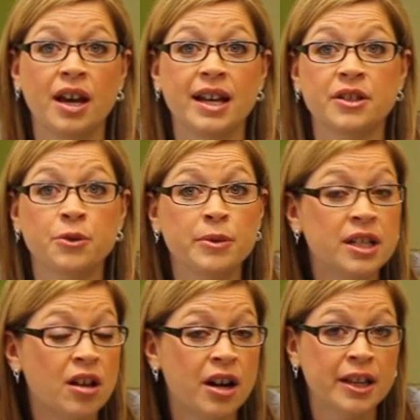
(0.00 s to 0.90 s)
It's 3
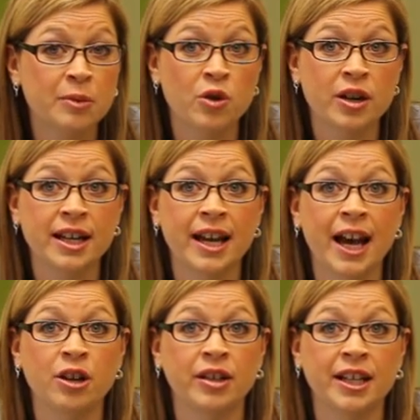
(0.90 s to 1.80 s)
o'clock in the morning
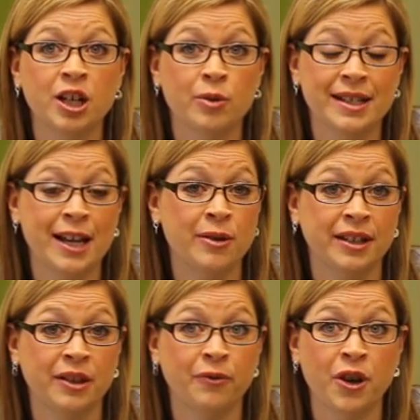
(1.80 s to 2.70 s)
and you hear what sounds
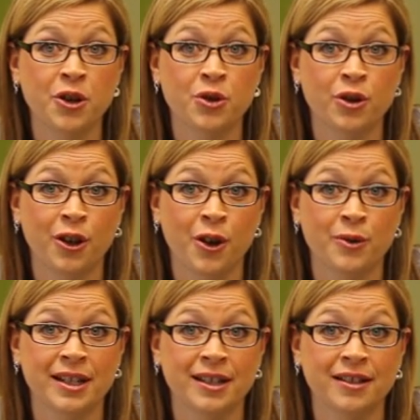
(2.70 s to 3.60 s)
like the front door
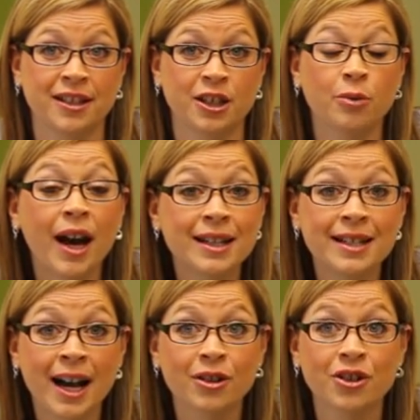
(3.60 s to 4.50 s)
closing. You head
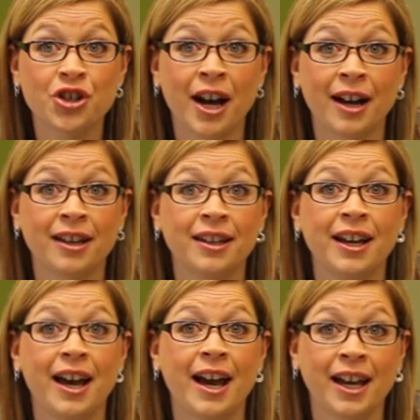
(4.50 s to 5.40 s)
down to check
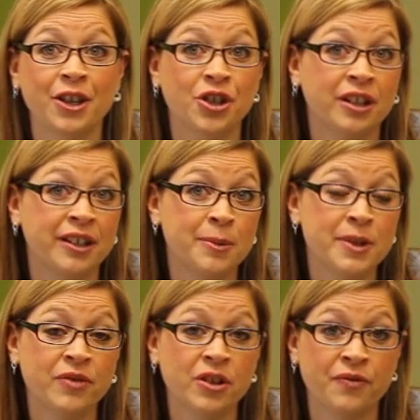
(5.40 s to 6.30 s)
and catch a glimpse
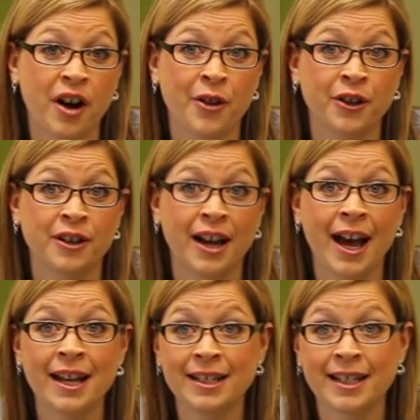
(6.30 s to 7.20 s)
of your father
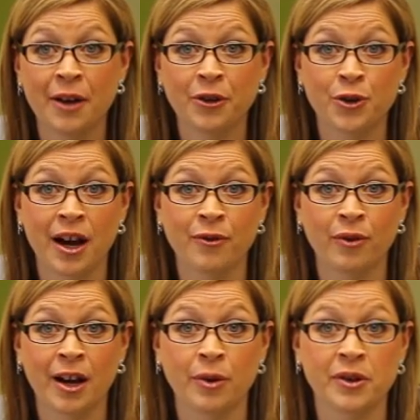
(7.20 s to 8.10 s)
heading down the
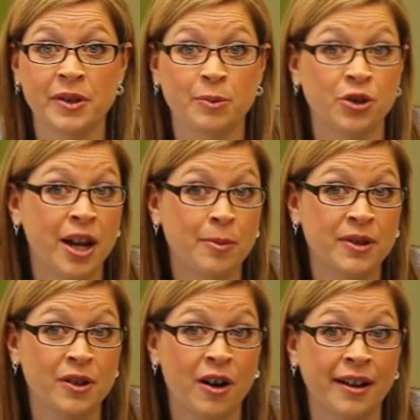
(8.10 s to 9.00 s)
driveway with his pajamas
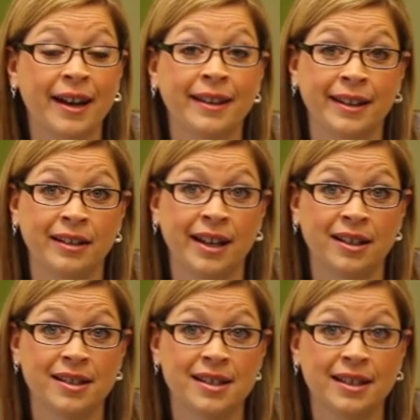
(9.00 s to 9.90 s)
on and little
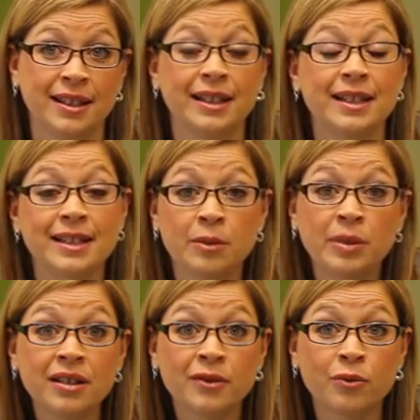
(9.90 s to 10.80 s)
else. It's the
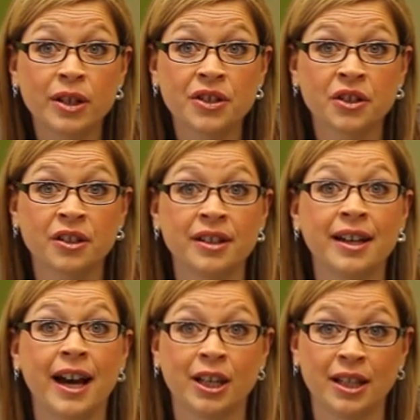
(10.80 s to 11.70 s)
middle of winter
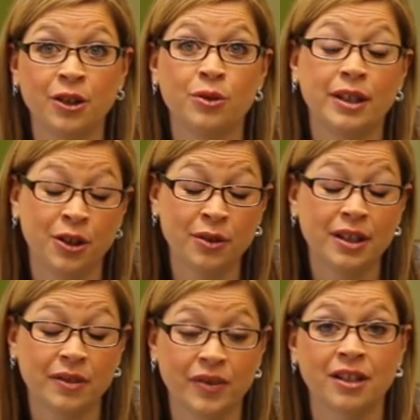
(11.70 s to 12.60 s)
and you
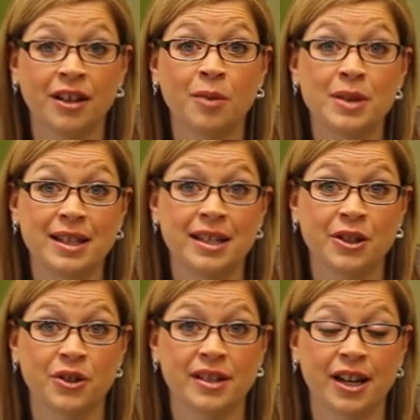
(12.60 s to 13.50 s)
live near a busy
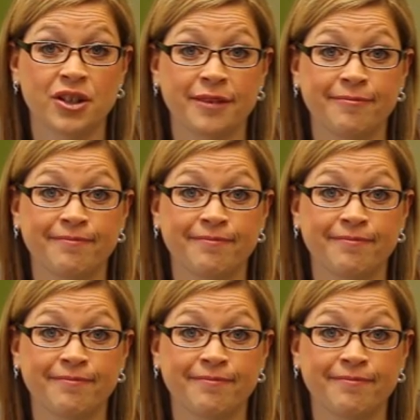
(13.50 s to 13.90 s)
intersection.